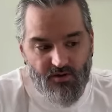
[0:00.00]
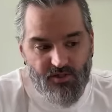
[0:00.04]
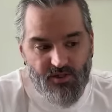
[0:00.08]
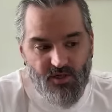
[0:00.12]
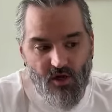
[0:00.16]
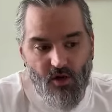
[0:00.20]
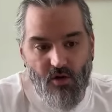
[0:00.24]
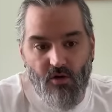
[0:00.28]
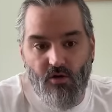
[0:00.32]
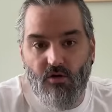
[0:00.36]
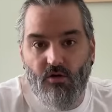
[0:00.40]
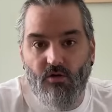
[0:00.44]

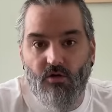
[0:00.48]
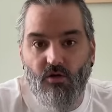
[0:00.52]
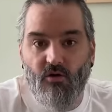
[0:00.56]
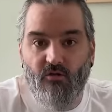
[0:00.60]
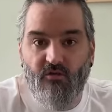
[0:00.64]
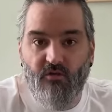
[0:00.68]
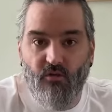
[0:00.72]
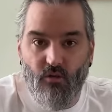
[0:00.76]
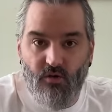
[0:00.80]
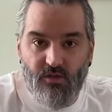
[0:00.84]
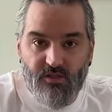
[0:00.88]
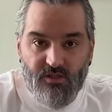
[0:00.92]
So look
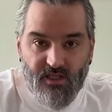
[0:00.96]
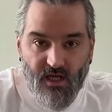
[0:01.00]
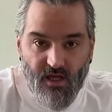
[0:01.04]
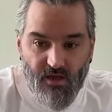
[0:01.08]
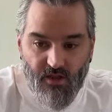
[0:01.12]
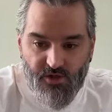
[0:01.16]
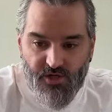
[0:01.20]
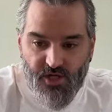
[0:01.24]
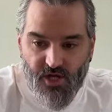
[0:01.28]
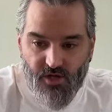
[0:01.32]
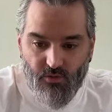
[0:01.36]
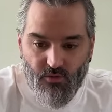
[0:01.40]
forward to that on
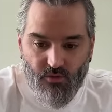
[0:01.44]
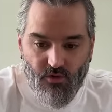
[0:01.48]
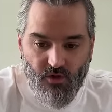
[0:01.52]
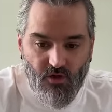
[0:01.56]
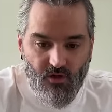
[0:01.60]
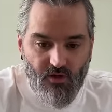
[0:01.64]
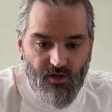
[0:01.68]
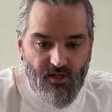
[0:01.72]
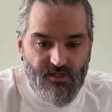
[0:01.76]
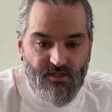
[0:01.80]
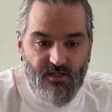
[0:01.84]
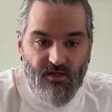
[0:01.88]
the channel,
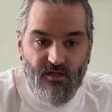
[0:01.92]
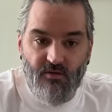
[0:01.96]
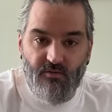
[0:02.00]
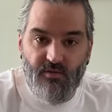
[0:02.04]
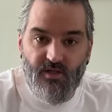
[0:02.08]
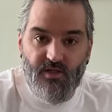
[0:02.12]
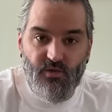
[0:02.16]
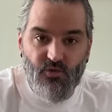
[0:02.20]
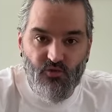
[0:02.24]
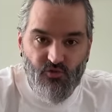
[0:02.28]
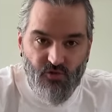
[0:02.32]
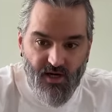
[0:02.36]
guys. Going to
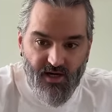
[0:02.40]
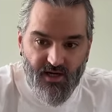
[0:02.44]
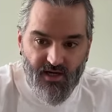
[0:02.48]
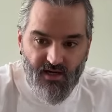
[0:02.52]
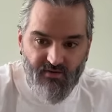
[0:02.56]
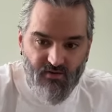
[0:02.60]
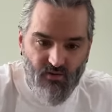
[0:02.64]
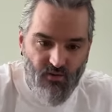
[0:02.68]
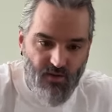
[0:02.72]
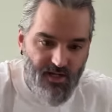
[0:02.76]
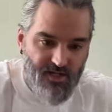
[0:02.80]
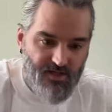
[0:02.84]
be some great
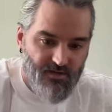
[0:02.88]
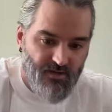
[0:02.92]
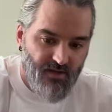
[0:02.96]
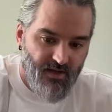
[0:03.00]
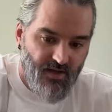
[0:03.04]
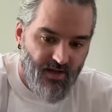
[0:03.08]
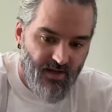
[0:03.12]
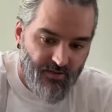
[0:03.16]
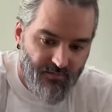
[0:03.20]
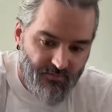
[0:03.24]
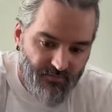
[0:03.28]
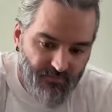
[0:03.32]
giveaways on
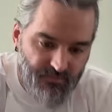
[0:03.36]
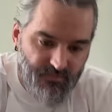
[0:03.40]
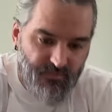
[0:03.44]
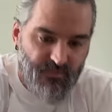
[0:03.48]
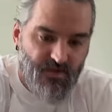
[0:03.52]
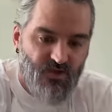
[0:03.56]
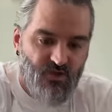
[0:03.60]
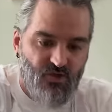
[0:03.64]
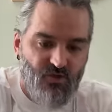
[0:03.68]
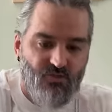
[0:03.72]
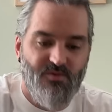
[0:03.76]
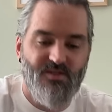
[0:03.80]
that.
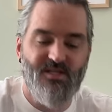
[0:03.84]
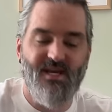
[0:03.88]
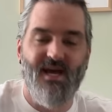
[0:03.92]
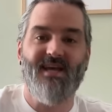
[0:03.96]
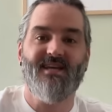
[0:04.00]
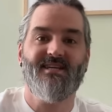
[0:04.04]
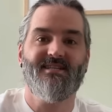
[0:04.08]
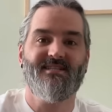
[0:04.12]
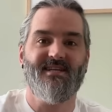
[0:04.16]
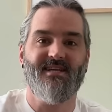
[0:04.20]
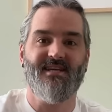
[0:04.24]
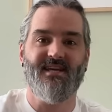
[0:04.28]
Some
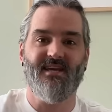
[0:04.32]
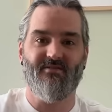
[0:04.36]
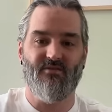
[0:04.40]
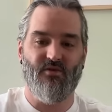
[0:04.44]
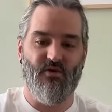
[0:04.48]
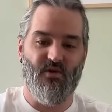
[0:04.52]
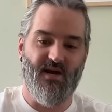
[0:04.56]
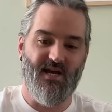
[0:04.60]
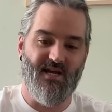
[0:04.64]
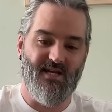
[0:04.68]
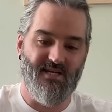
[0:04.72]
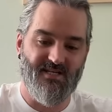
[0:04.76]
tasty
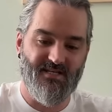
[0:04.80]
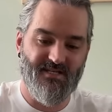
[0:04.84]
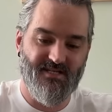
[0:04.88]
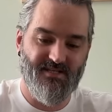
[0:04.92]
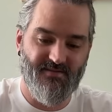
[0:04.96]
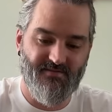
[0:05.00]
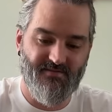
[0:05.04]
giveaways.